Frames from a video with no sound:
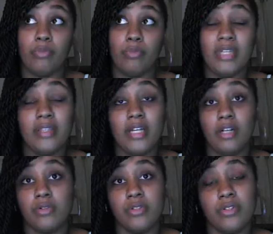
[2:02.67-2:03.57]
being that
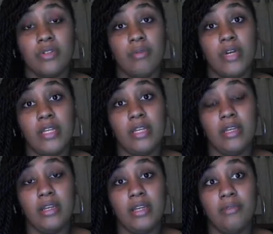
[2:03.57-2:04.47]
close to
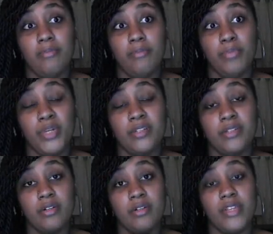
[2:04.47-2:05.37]
somebody, it brings
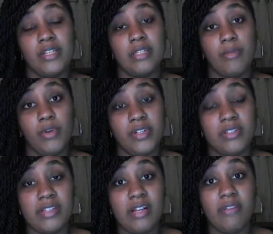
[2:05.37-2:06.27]
certain things about
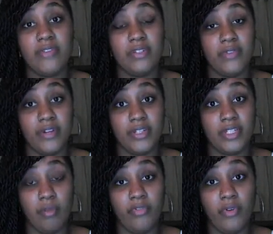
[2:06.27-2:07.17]
yourself into very
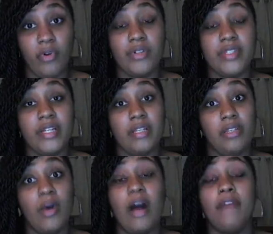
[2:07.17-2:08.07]
sharp focus, and
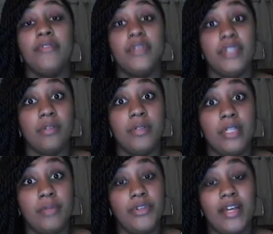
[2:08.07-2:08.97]
you have to deal with
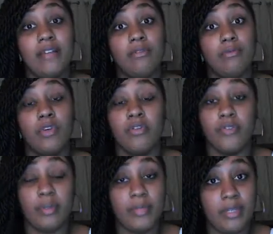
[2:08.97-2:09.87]
them. You can't run
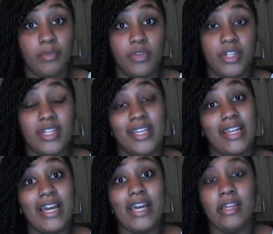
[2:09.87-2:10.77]
from them anymore. You can't
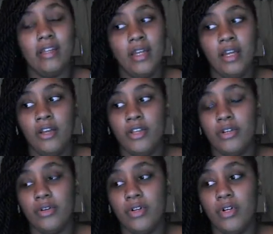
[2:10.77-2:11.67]
hide, you
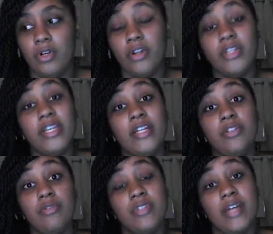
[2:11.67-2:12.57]
know, or you can
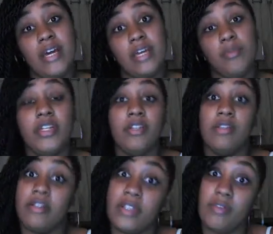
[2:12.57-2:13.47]
choose to hide, but then you'll
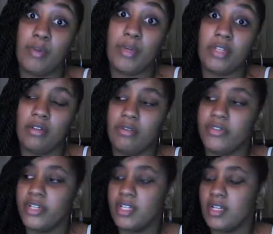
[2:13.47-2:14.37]
have to give up on the love.
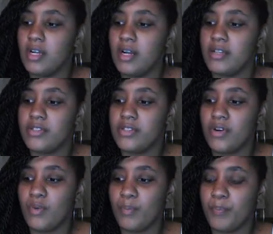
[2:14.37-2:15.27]

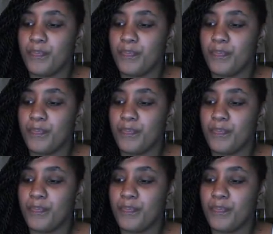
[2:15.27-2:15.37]
So